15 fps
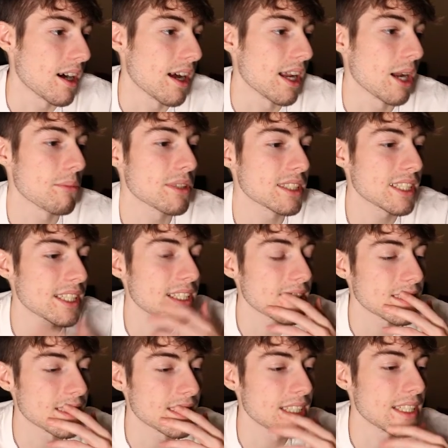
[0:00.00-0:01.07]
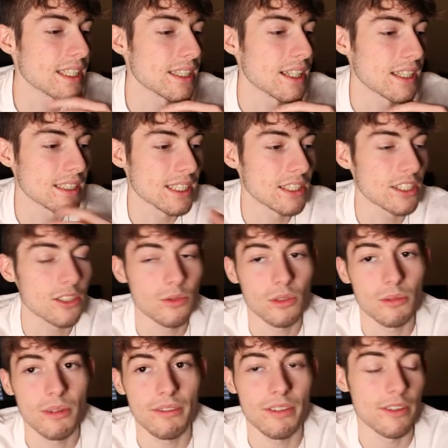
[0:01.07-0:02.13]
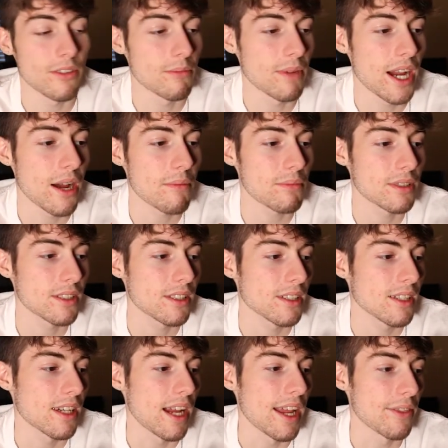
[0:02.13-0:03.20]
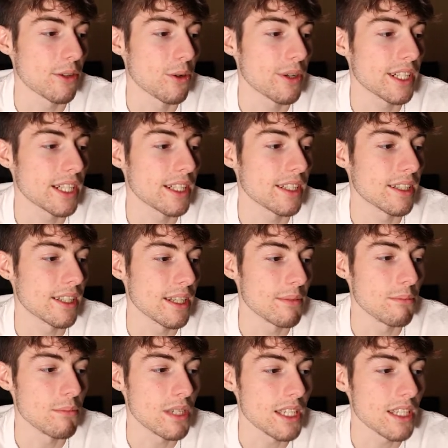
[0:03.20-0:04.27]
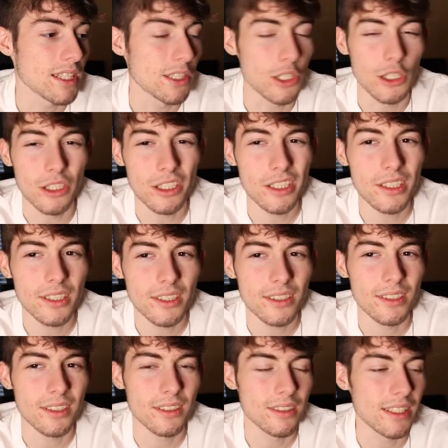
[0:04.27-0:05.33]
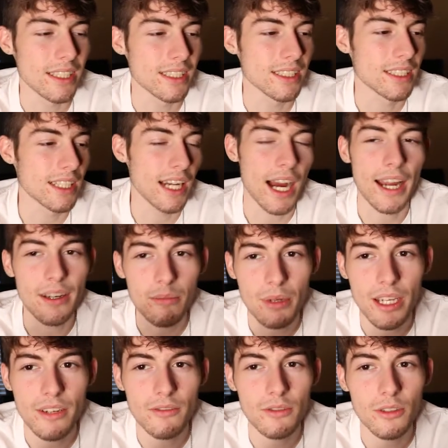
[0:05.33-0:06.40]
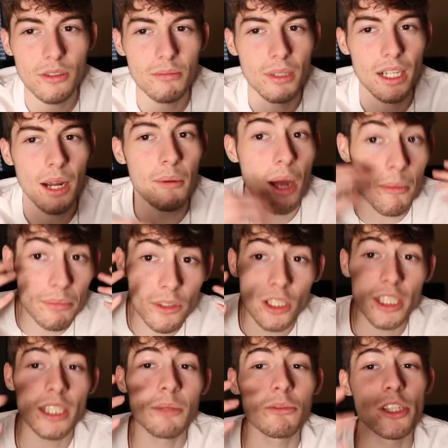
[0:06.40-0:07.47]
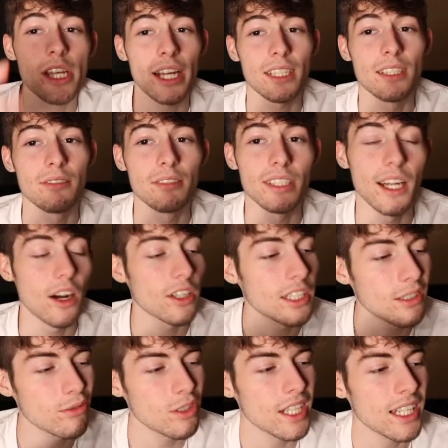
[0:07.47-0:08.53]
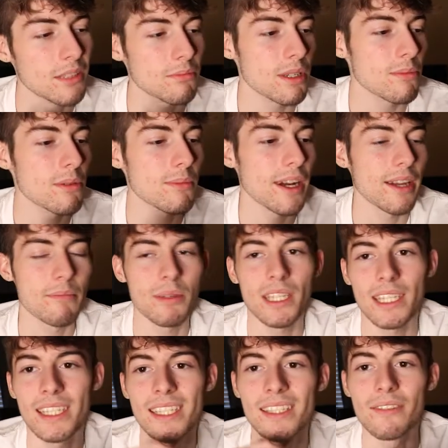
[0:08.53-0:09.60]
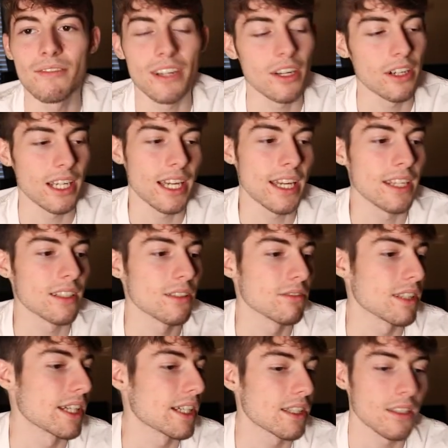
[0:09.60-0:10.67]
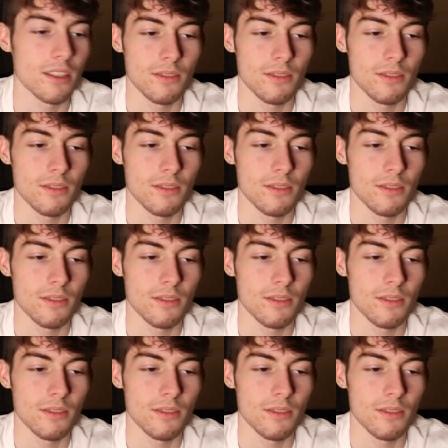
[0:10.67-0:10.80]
I'm gonna say, here's the thing: Ascension's one of my favorite maps, and throwing it in B good is kind of painful, but I'm looking objectively. I'll give you guys maybe my opinion in the very end of like